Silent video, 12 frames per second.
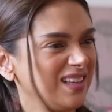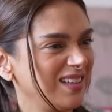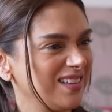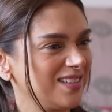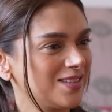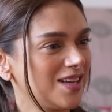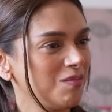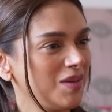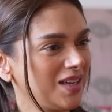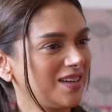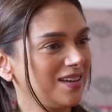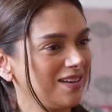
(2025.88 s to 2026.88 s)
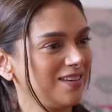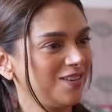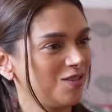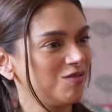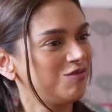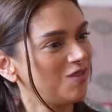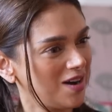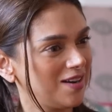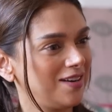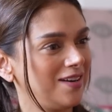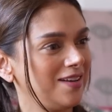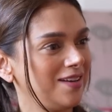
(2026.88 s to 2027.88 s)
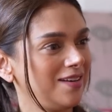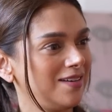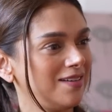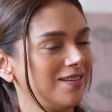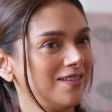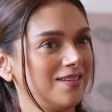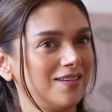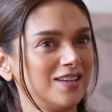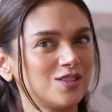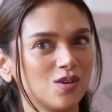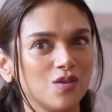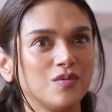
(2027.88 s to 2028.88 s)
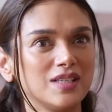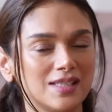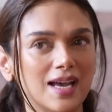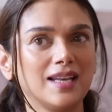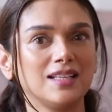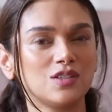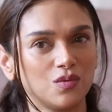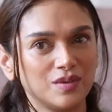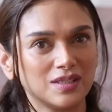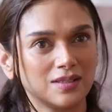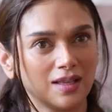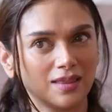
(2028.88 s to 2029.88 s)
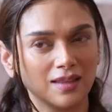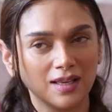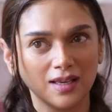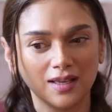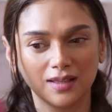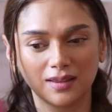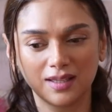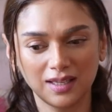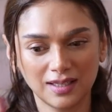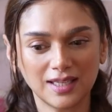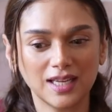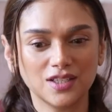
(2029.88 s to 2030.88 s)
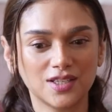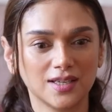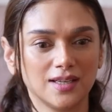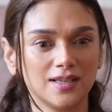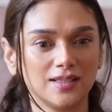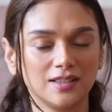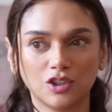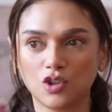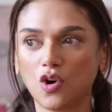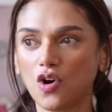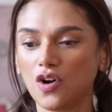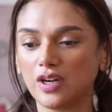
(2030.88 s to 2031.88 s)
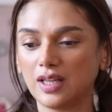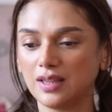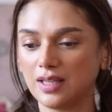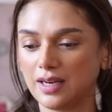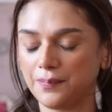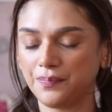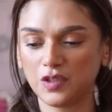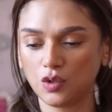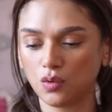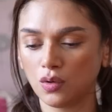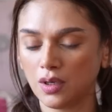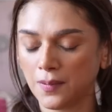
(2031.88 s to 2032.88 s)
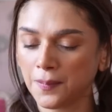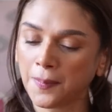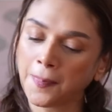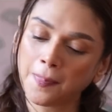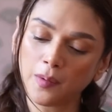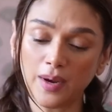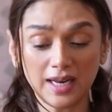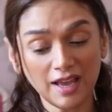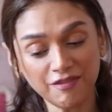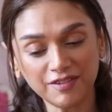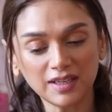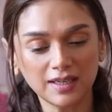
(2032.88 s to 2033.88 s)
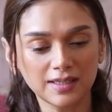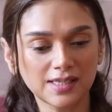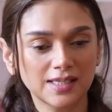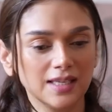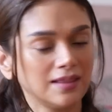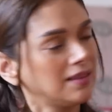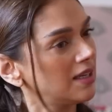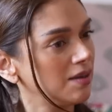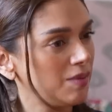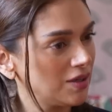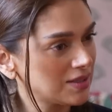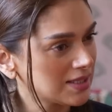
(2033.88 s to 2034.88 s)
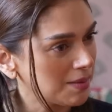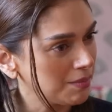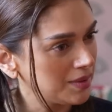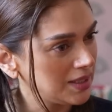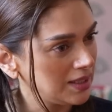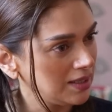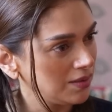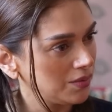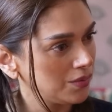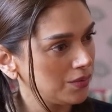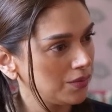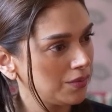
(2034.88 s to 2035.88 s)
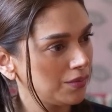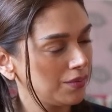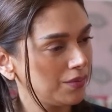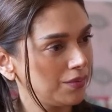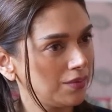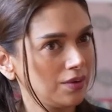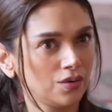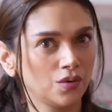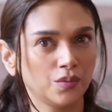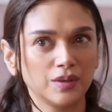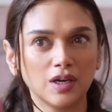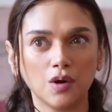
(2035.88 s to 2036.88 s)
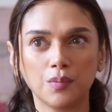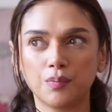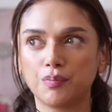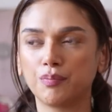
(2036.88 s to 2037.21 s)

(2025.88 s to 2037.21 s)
things that make it, you know, fun. And it's always that. It's always that the intention and the thought and that you quite effortlessly think about somebody, you know, without